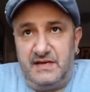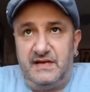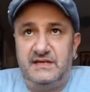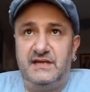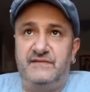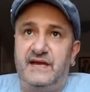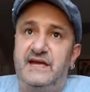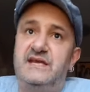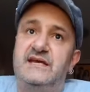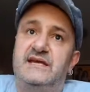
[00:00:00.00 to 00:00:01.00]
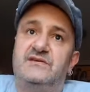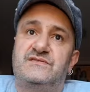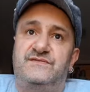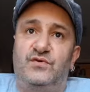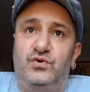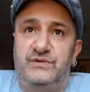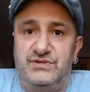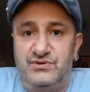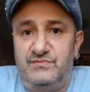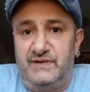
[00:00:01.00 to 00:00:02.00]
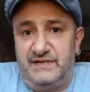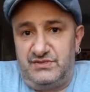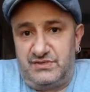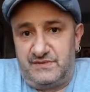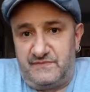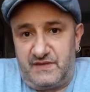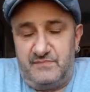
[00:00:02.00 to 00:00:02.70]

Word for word: I think if Haney goes forward too much